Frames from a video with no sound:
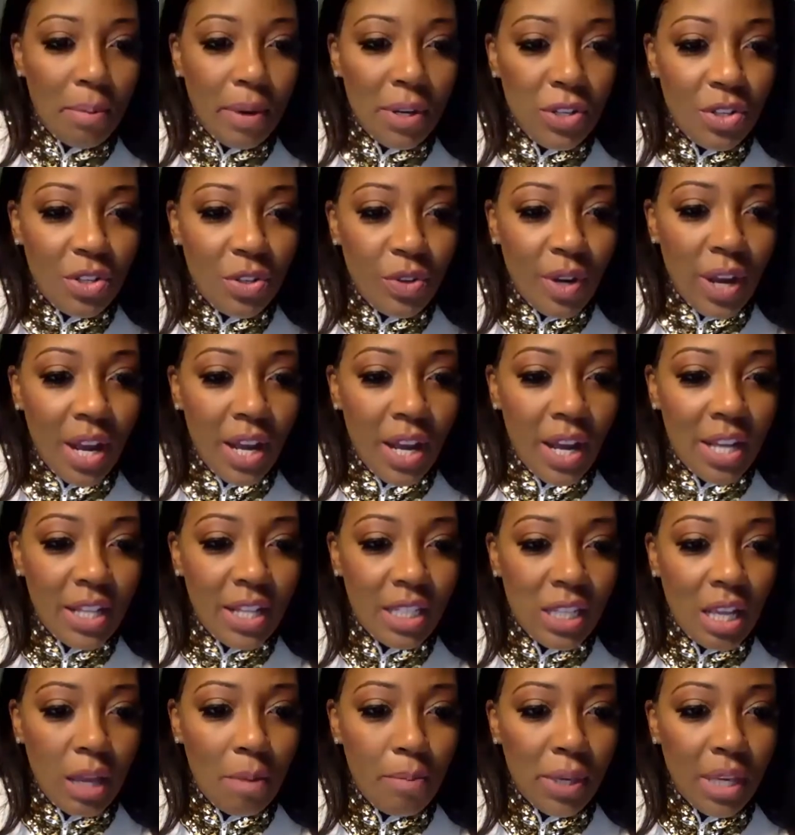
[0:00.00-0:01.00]
a bunch of you
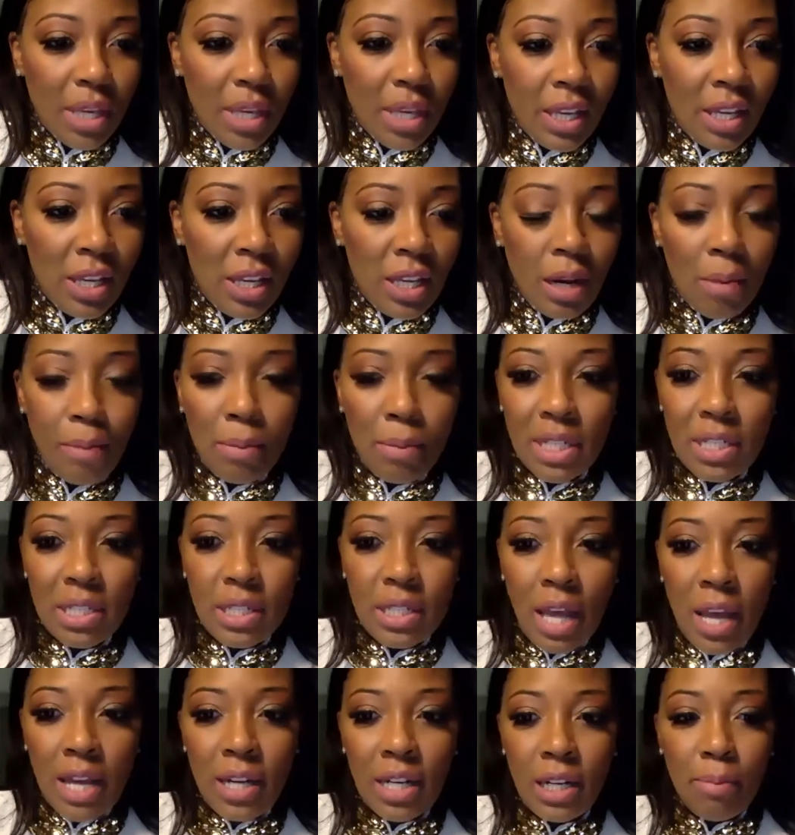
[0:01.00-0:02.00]
guys coming in. I'm
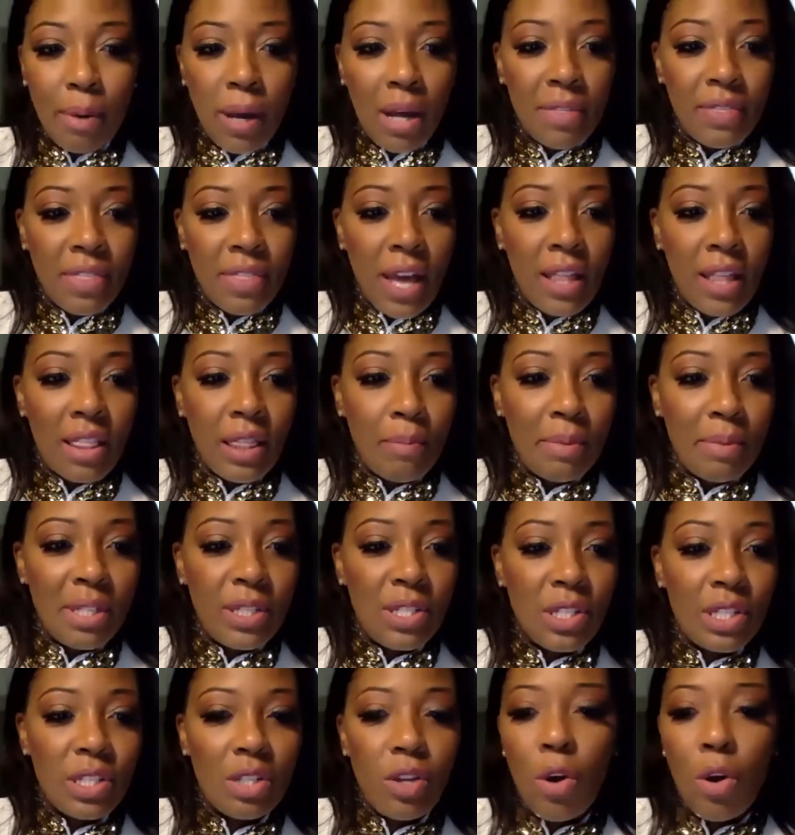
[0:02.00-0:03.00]
excited about that. Let me
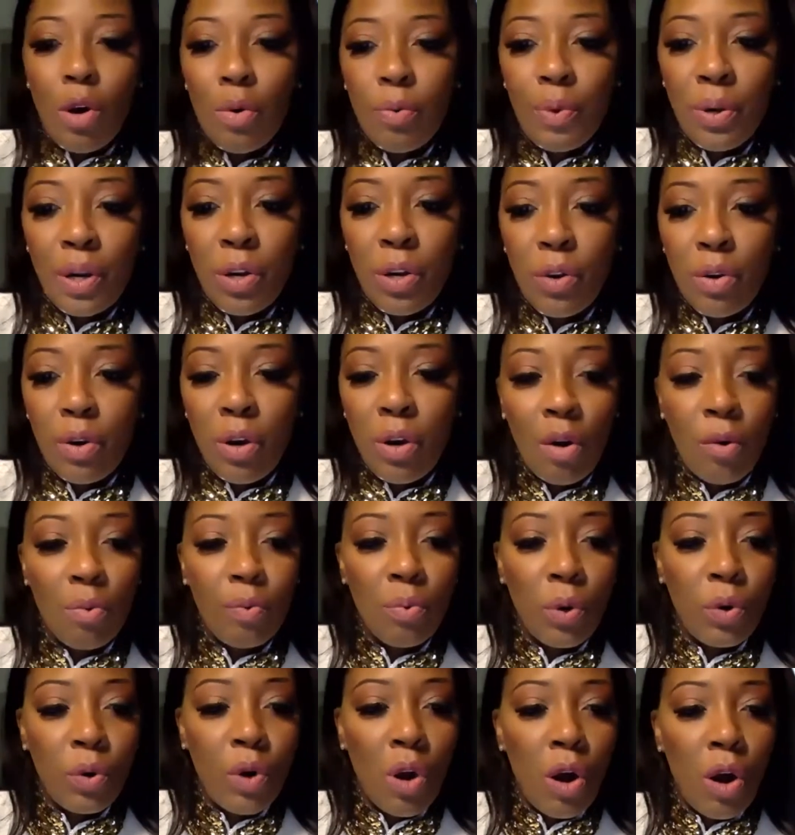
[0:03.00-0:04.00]
just call roll call,
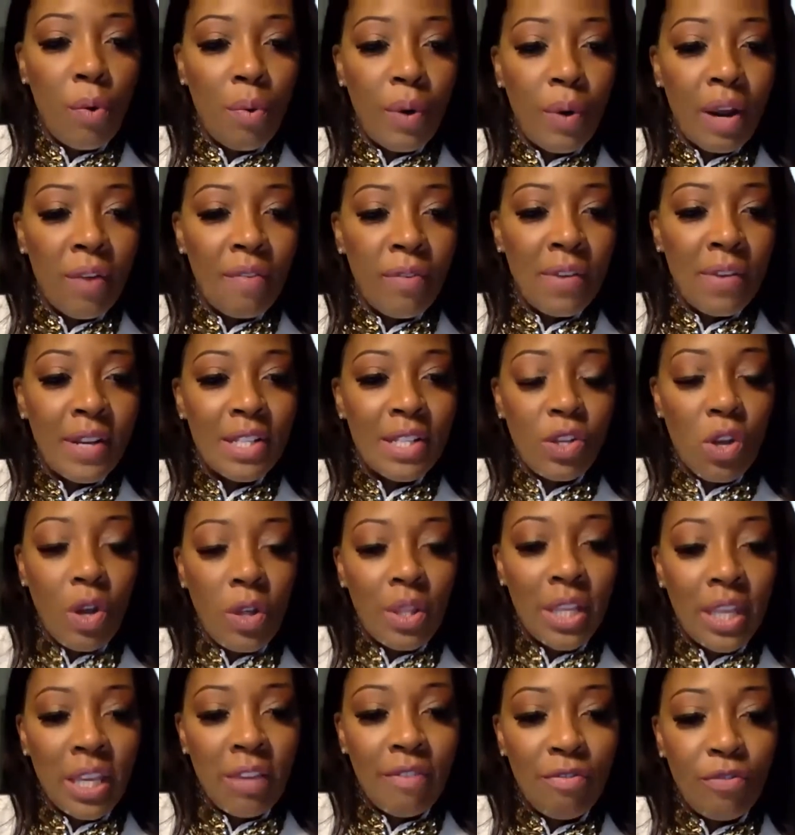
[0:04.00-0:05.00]
roll call where everybody's
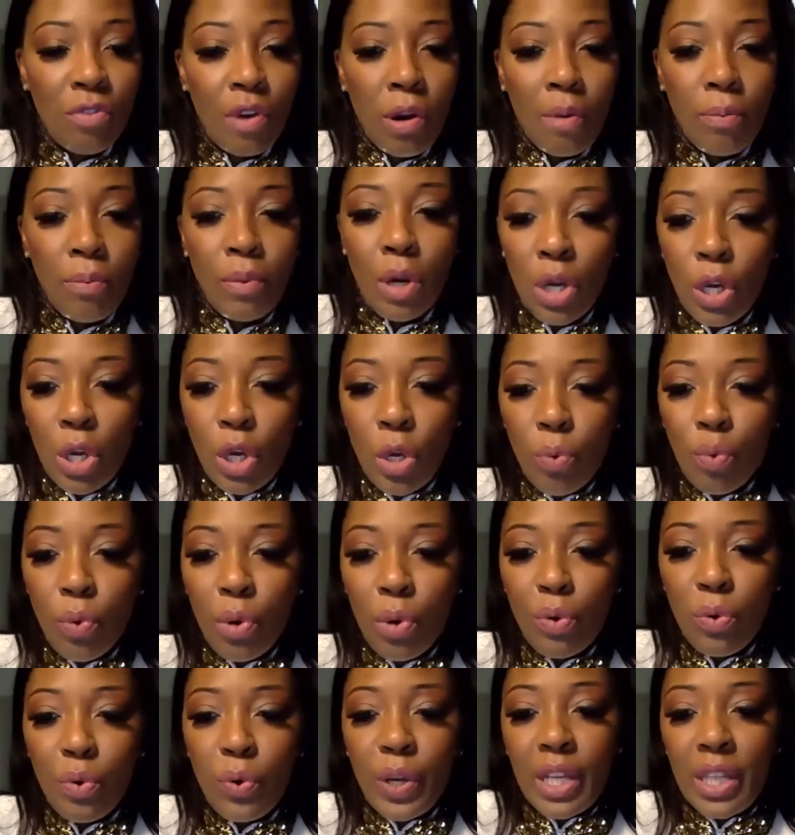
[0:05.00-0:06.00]
calling in from
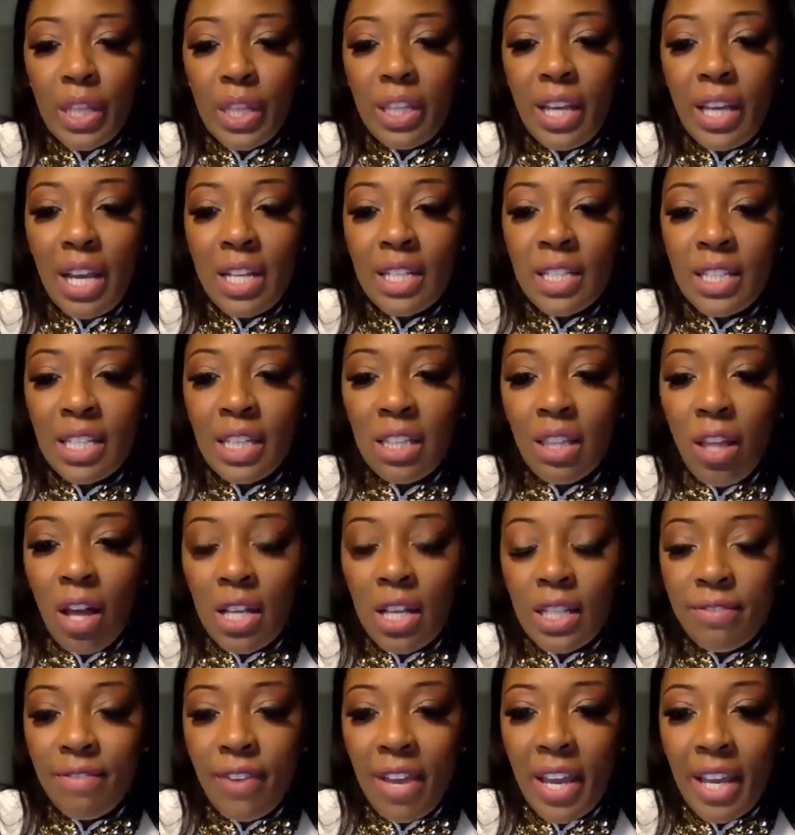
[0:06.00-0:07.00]
real quickly. I see
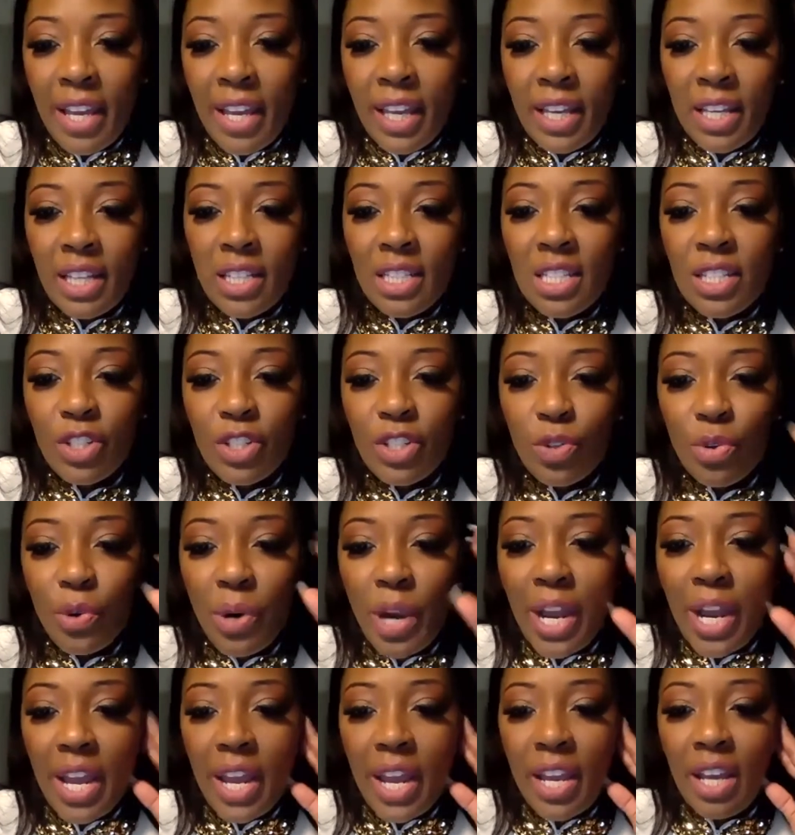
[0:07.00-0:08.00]
Las Vegas,
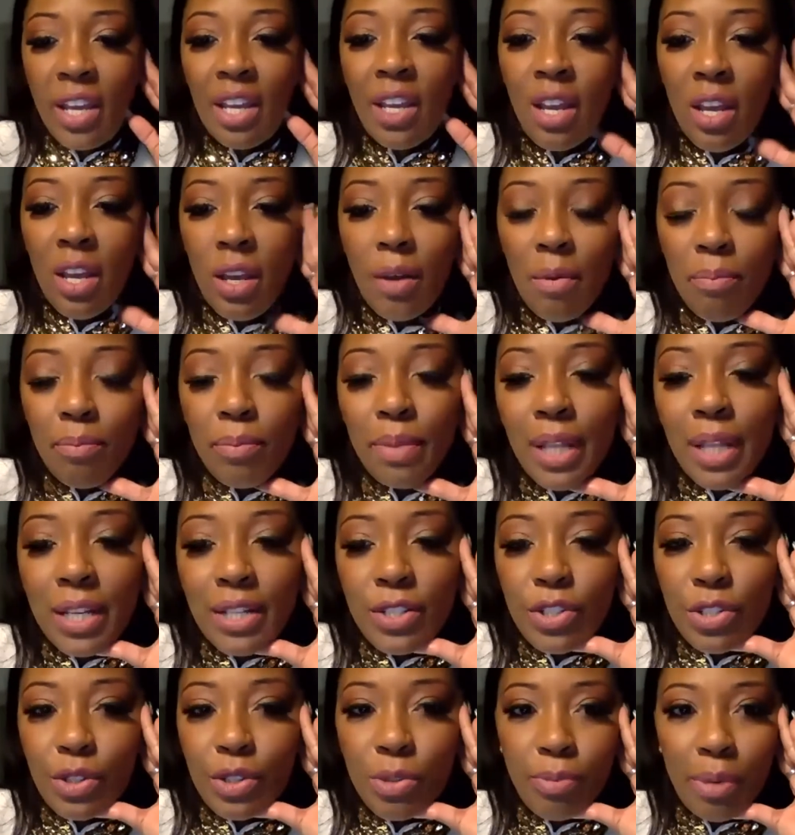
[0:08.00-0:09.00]
Trey,
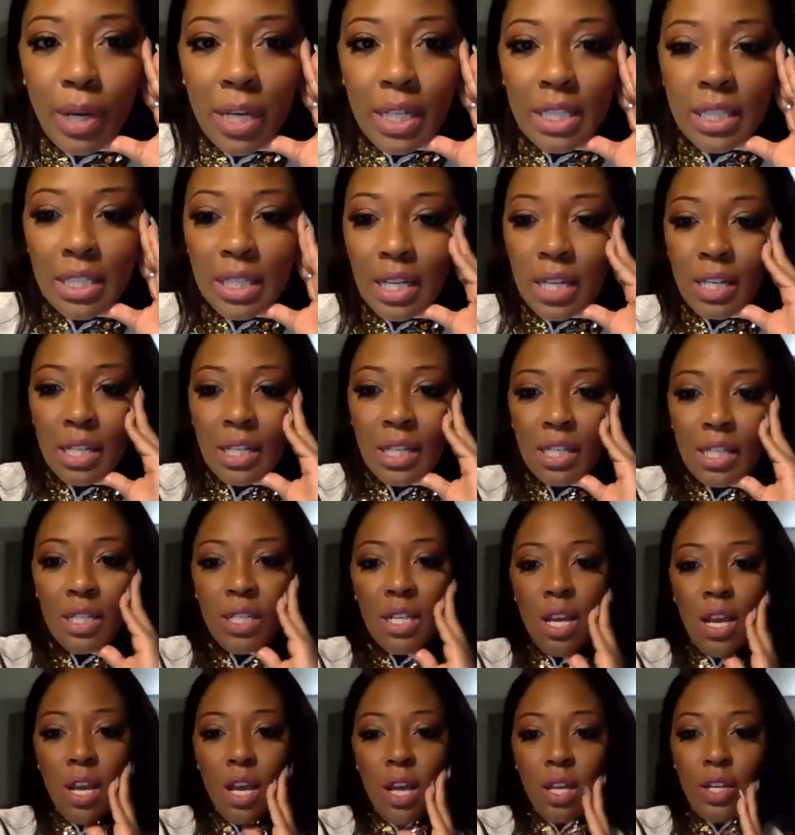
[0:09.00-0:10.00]
bless you, my son,
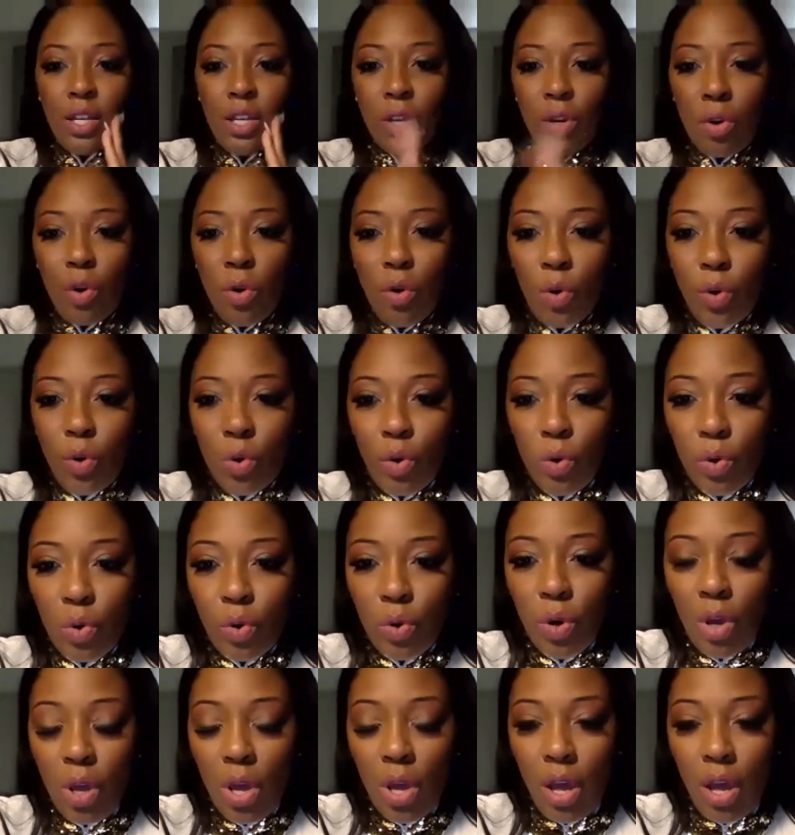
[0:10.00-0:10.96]
Nicole,